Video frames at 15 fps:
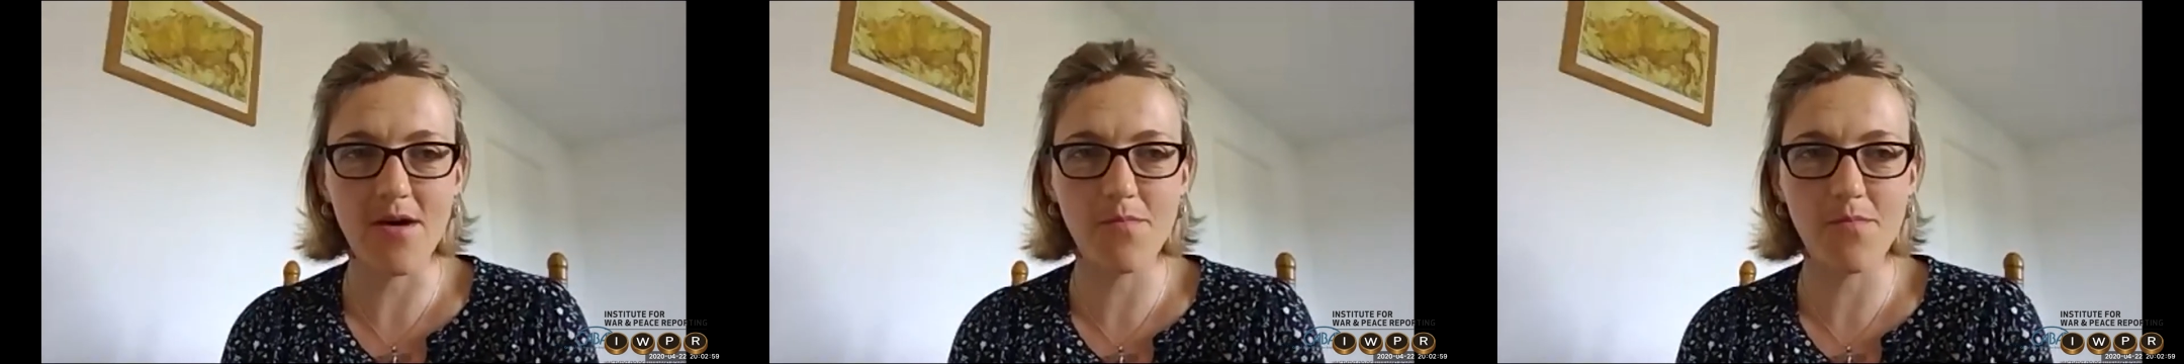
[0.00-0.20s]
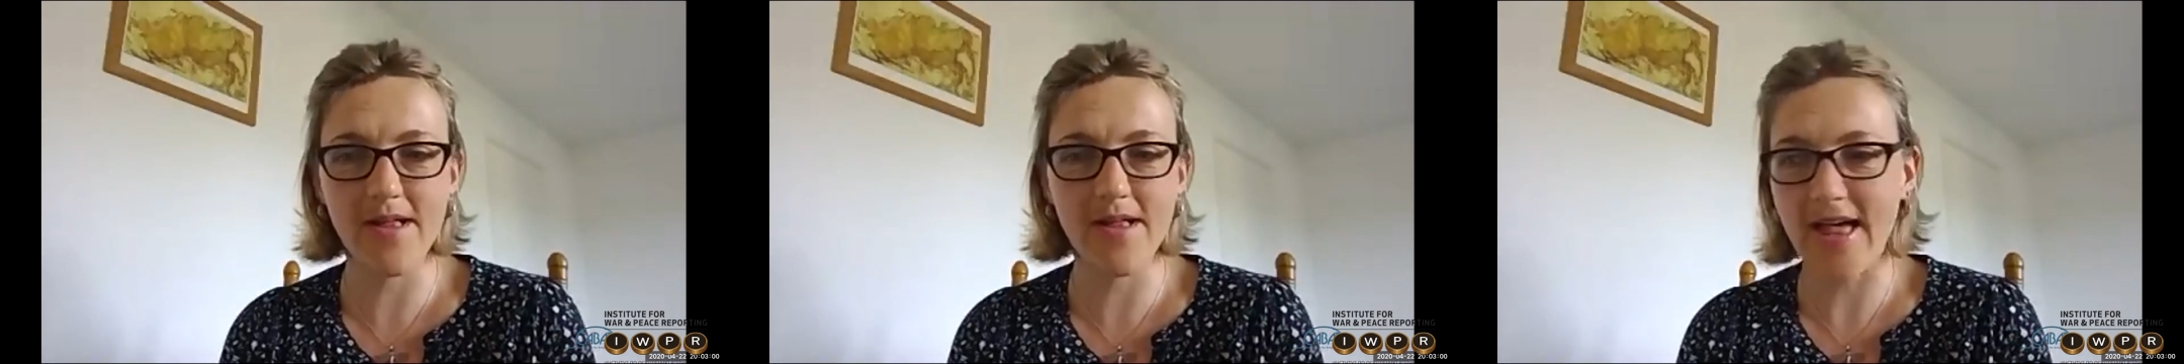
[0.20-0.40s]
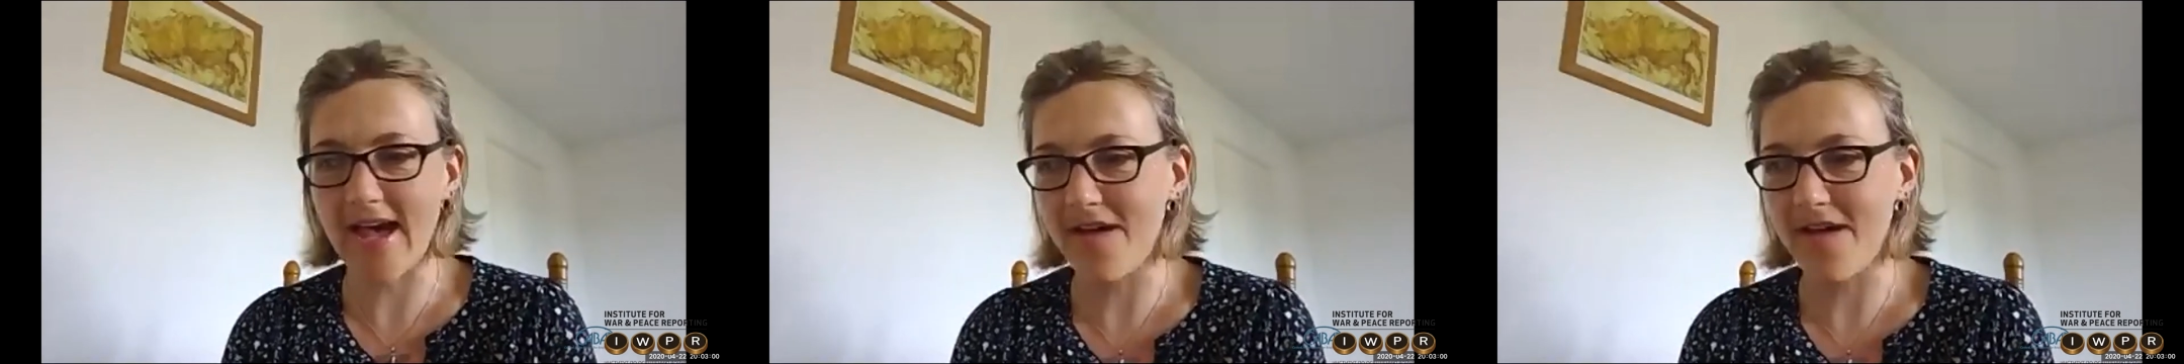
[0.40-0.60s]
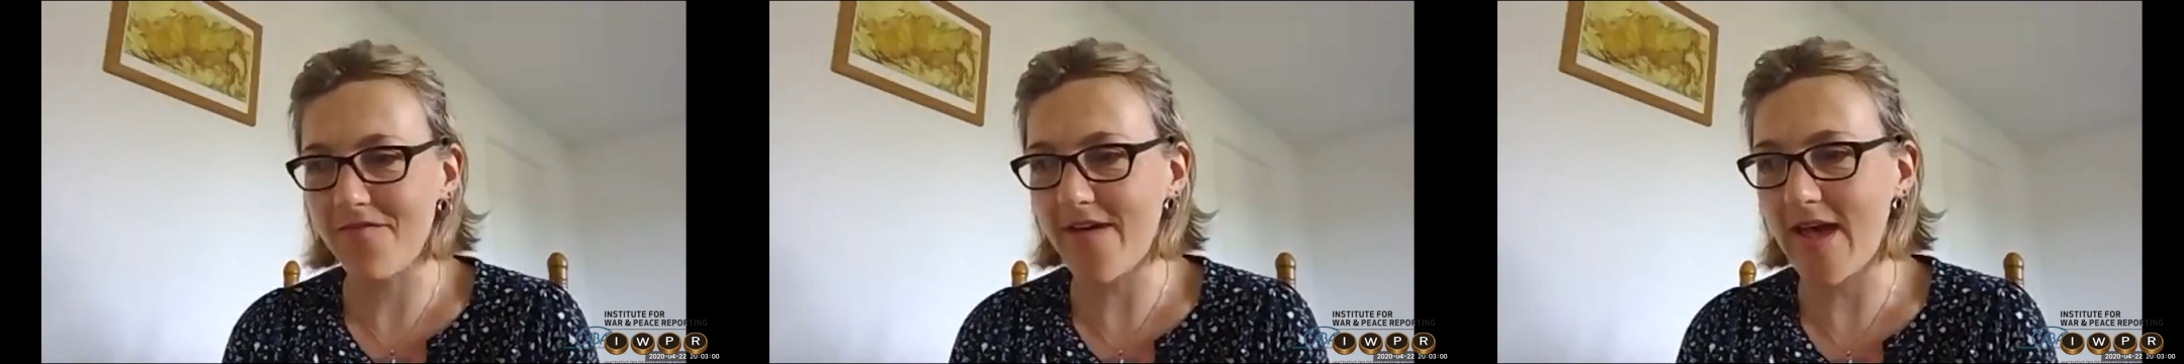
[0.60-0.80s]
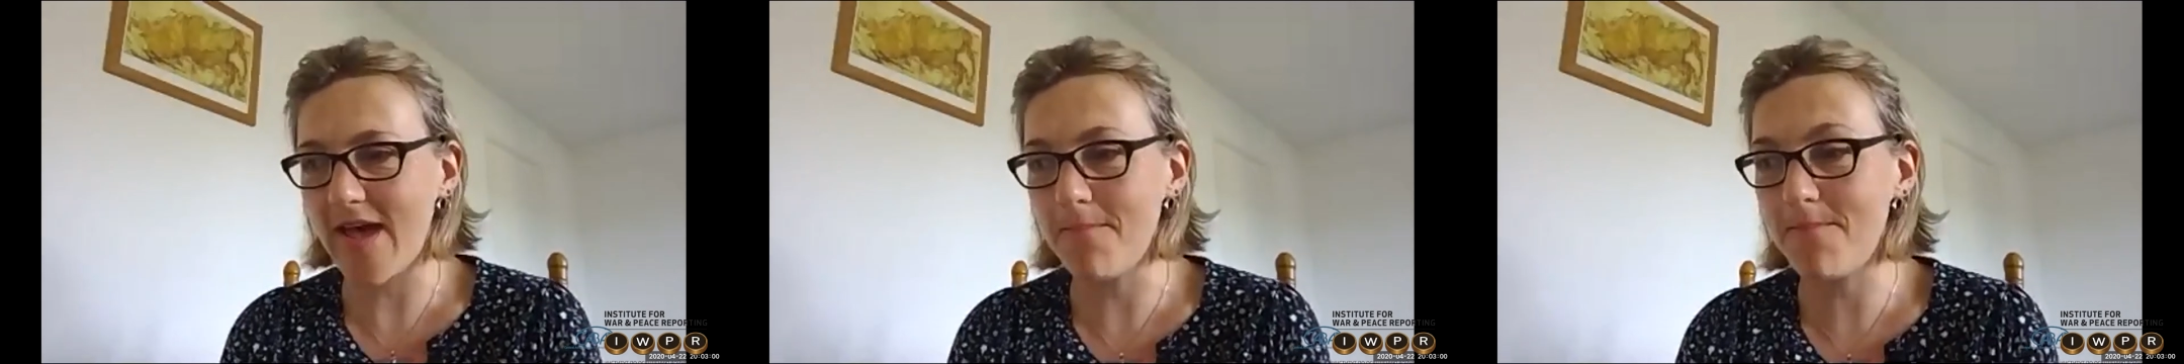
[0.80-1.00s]
will have
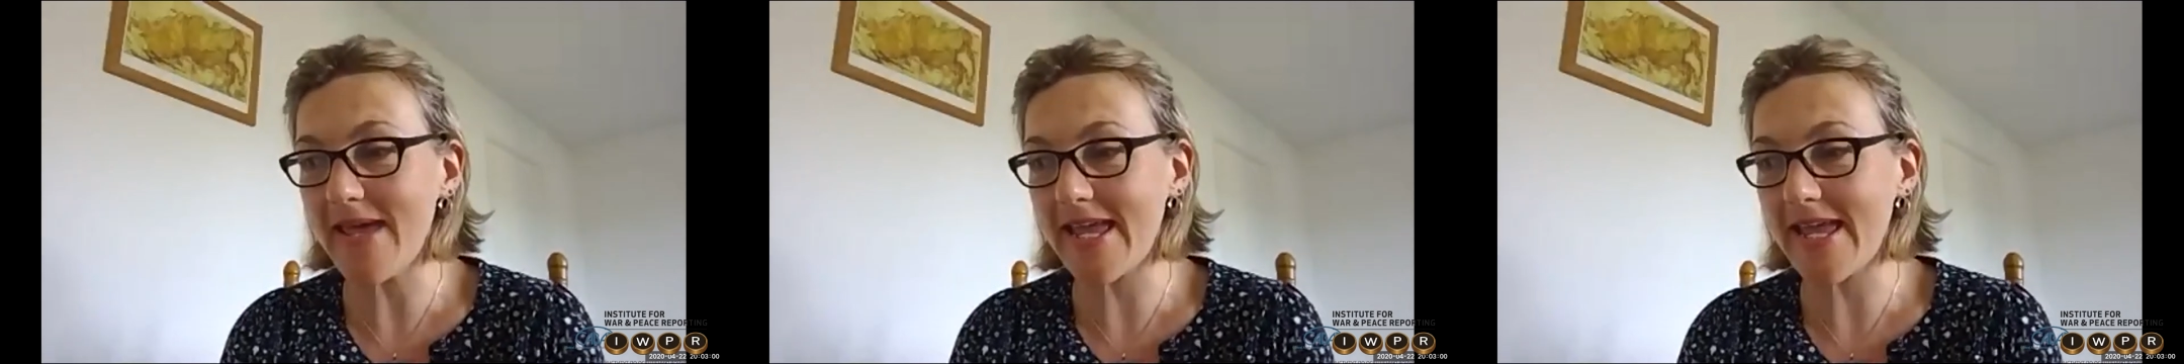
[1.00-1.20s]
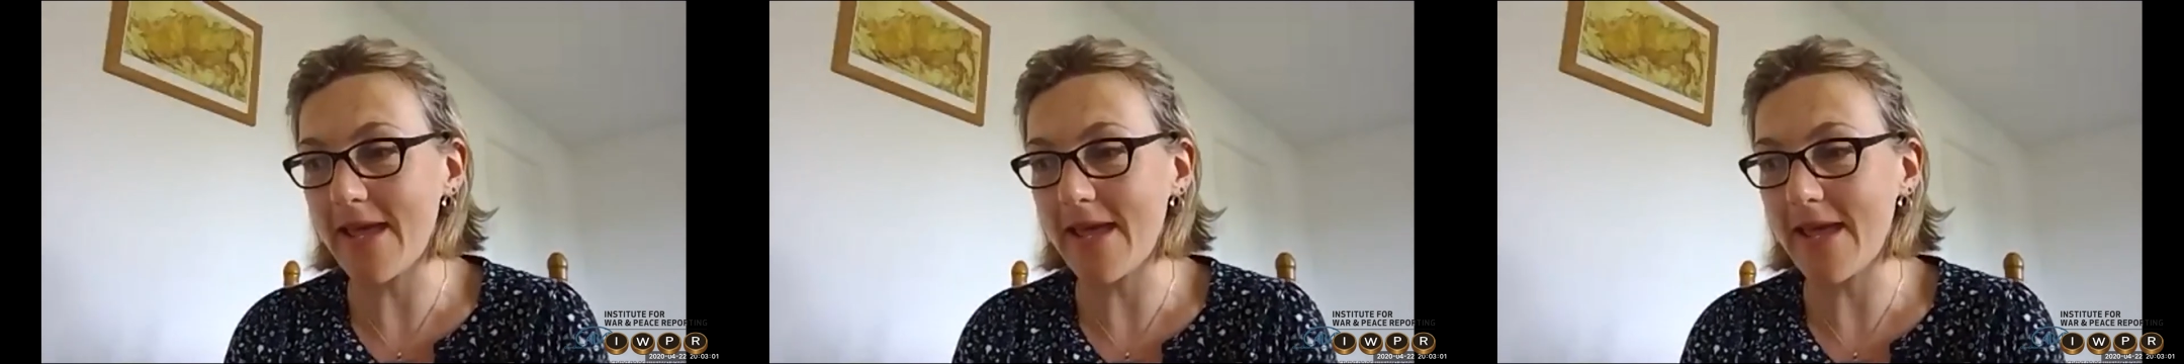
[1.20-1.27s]
a big